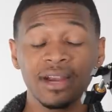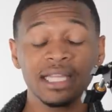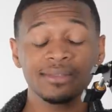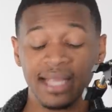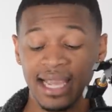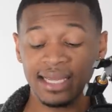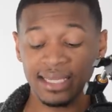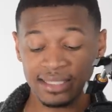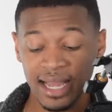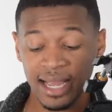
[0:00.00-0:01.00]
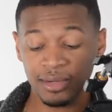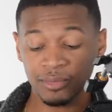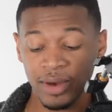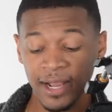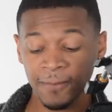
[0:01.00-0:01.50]
friends with Kandi and Todd,
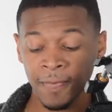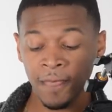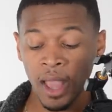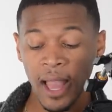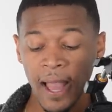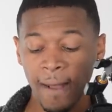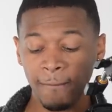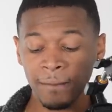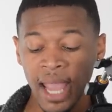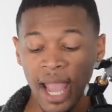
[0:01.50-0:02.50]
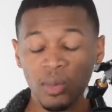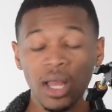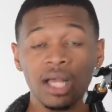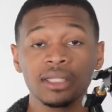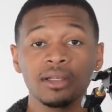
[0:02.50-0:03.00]
right? And we
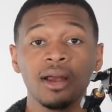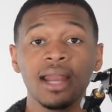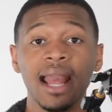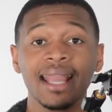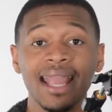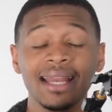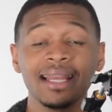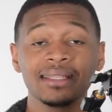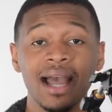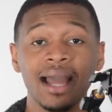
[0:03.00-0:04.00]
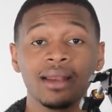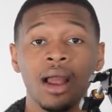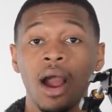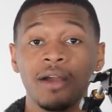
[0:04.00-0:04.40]
also know that Kandi and Todd